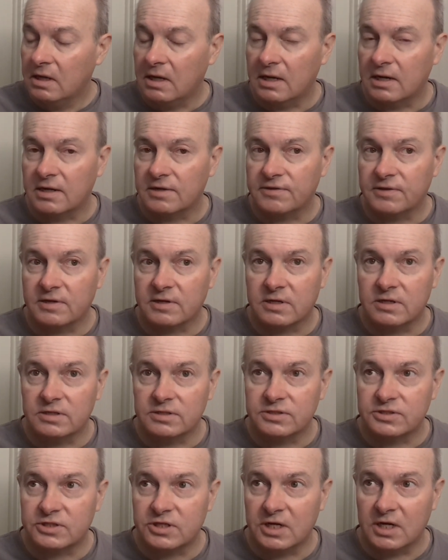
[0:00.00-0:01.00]
And I think
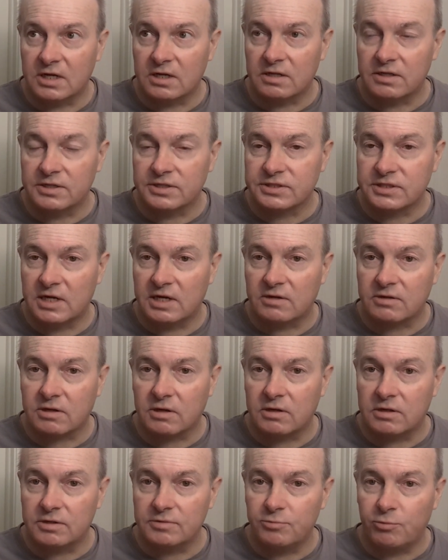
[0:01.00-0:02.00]
his channel is now
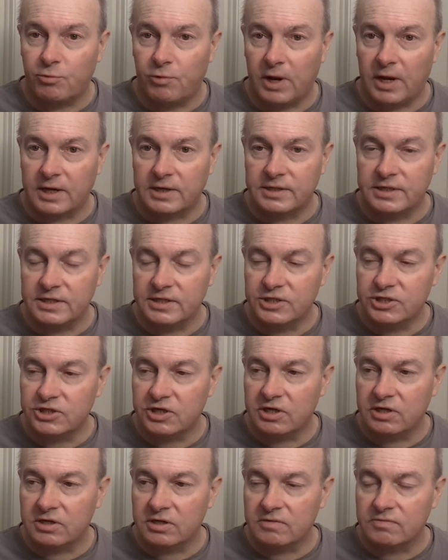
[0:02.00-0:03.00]
called Randy
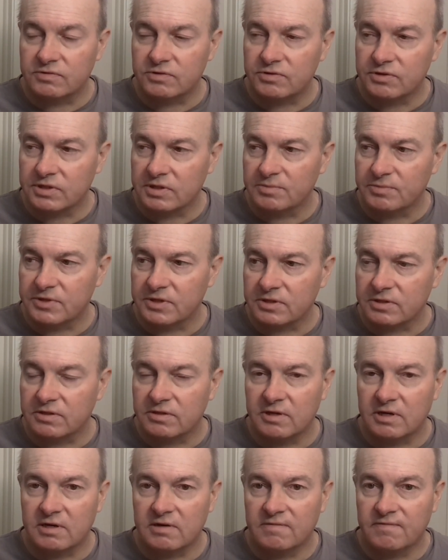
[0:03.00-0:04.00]
Shaves or something
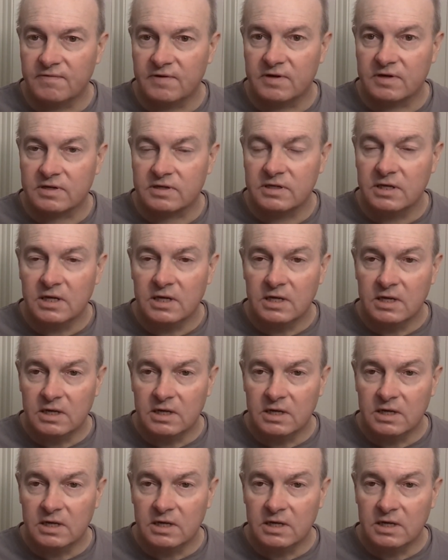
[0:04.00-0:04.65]
to that effect.